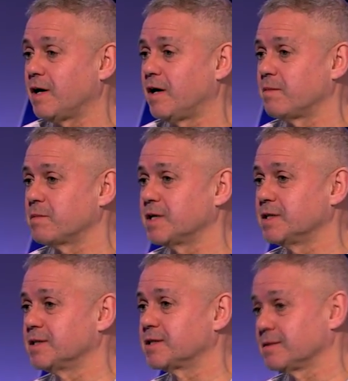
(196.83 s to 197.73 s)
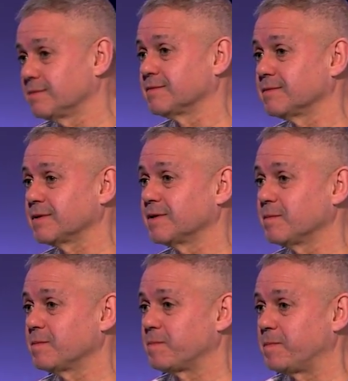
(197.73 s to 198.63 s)
Art means
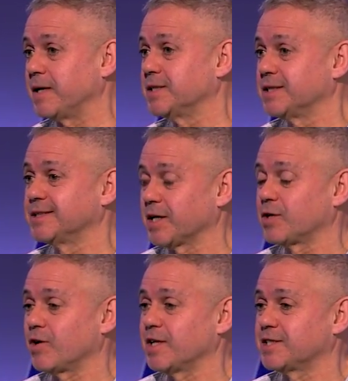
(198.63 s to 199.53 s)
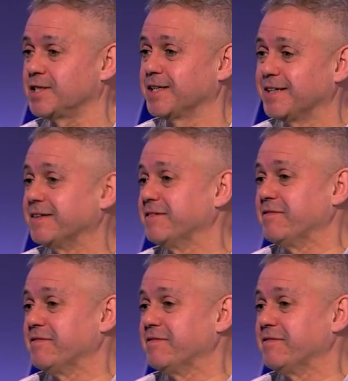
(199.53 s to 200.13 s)
painting, decorating.